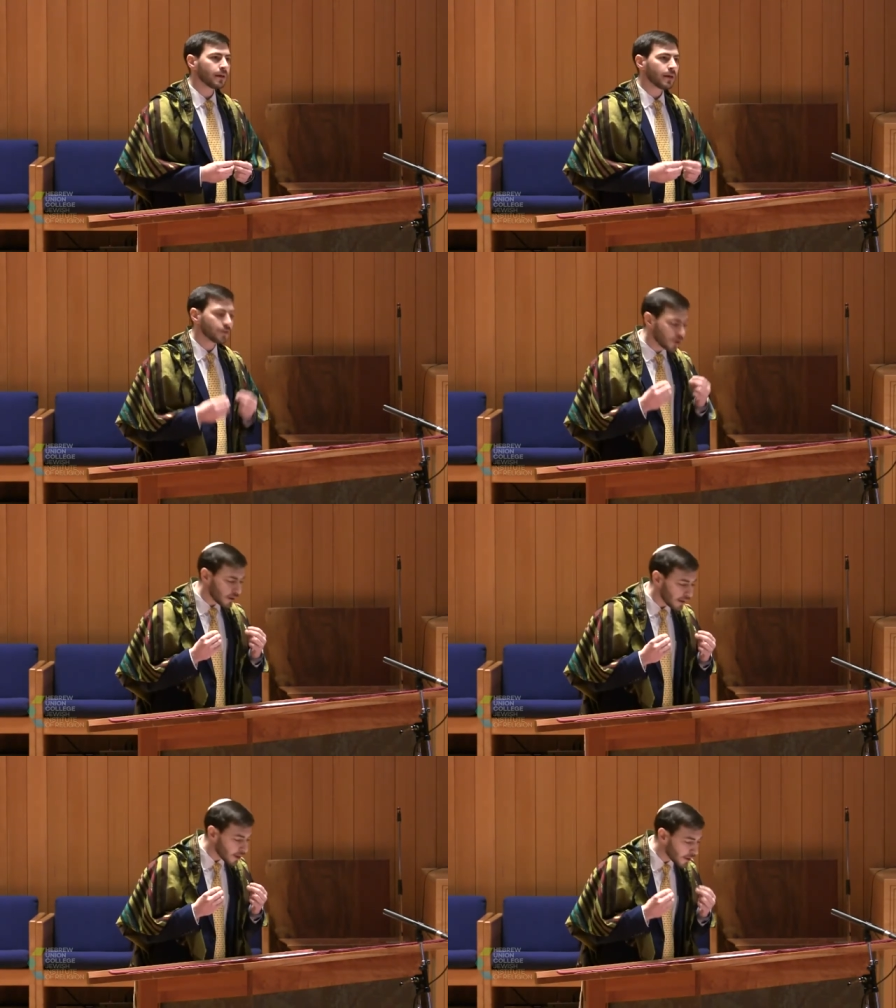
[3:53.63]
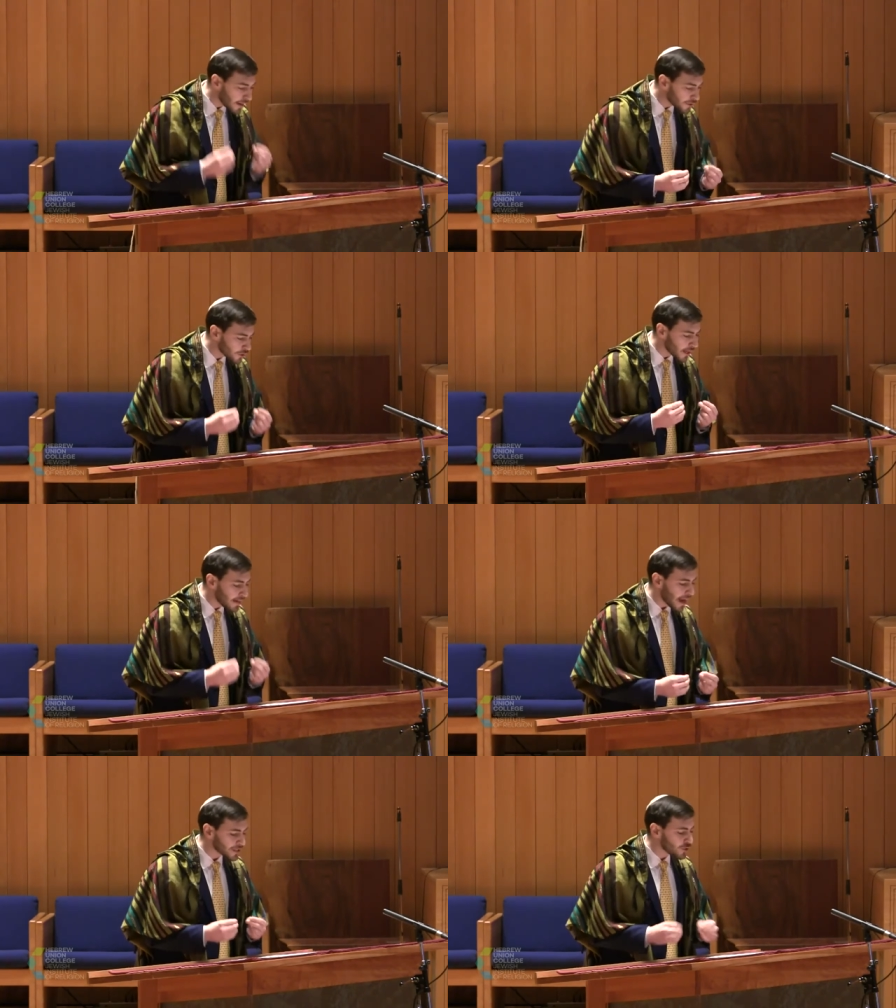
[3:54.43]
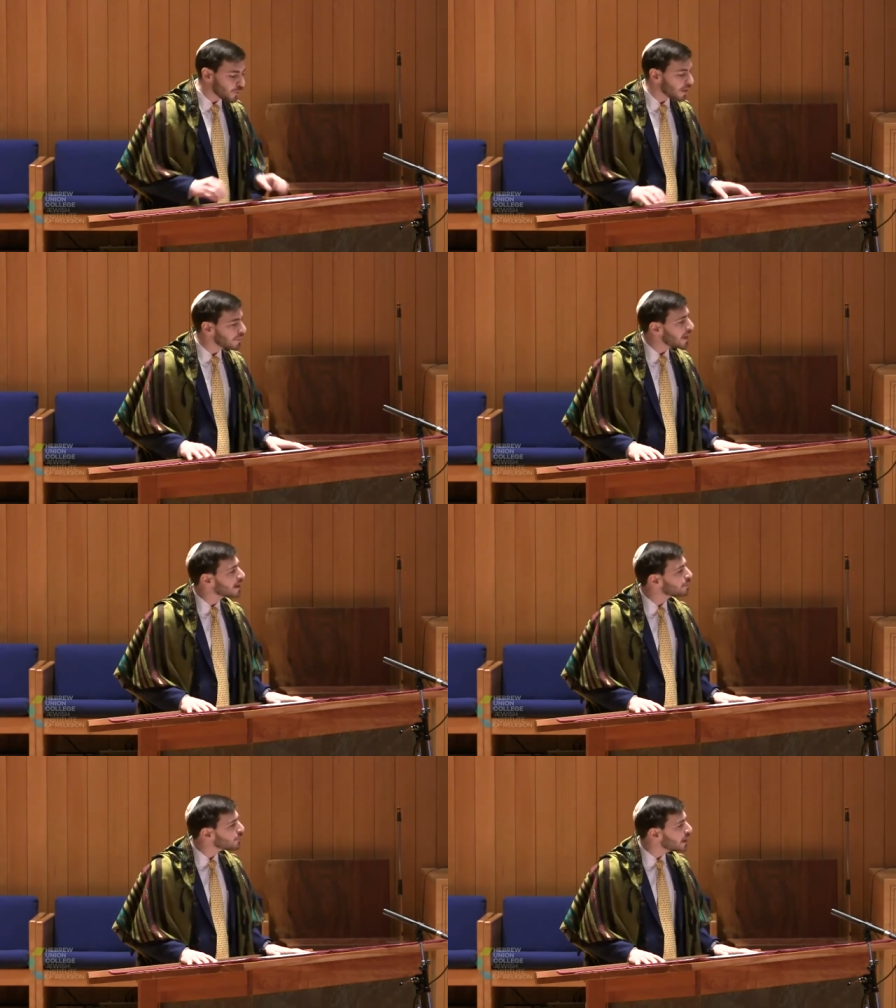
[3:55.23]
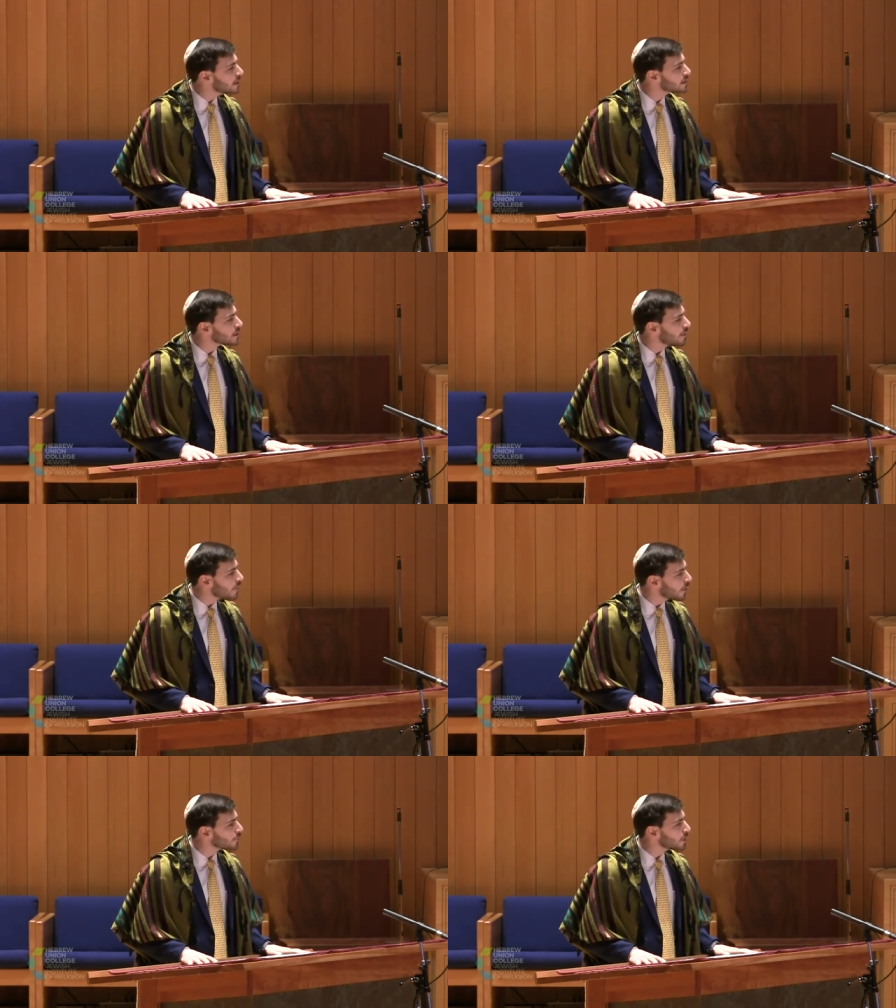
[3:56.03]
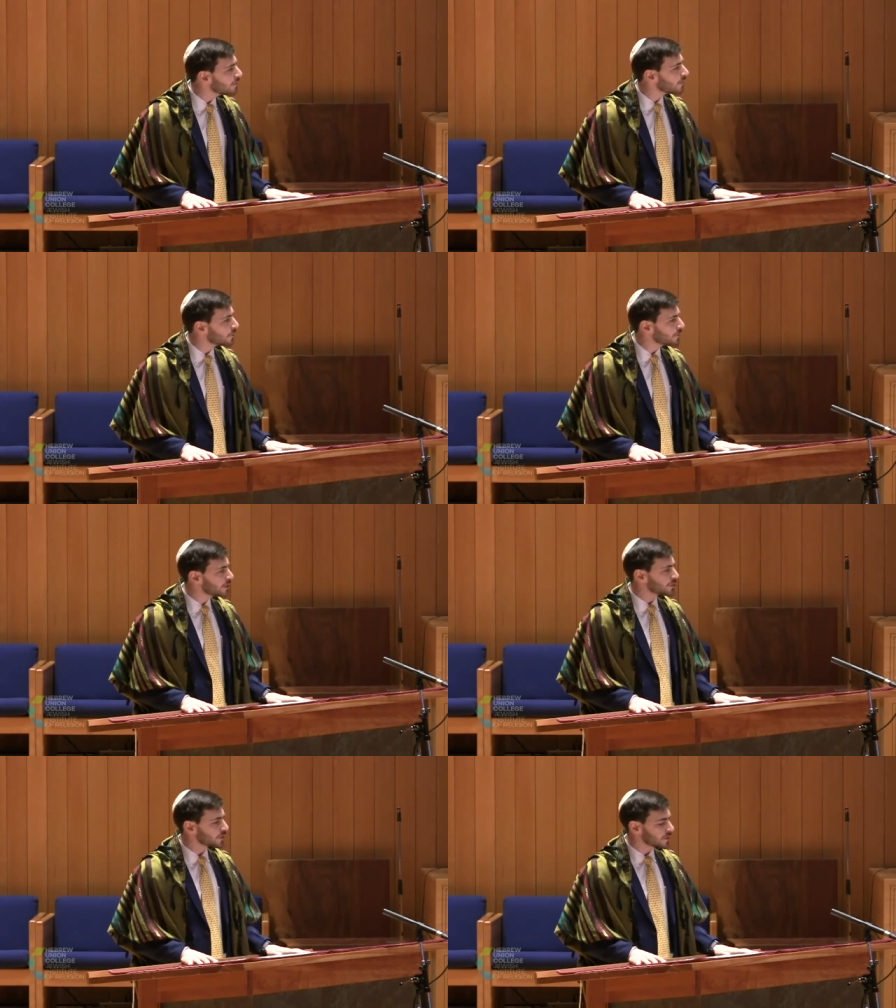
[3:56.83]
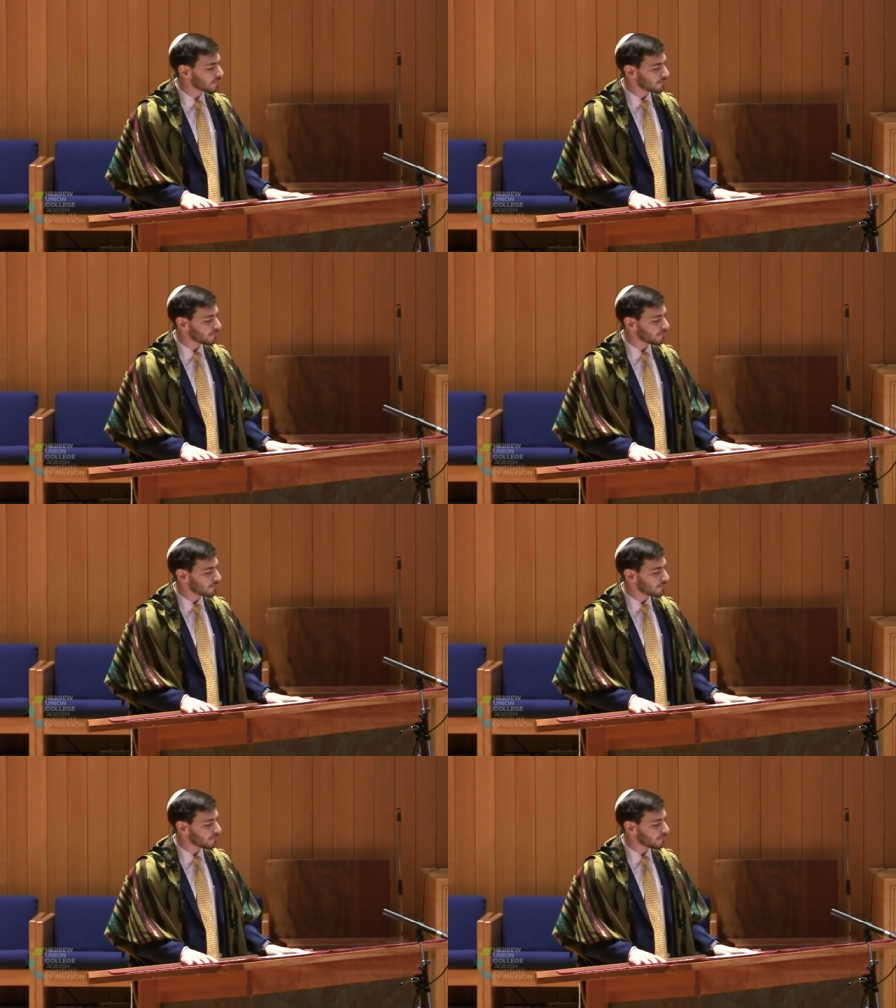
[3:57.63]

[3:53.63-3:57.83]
in our interconnection with and embrace of other living creatures.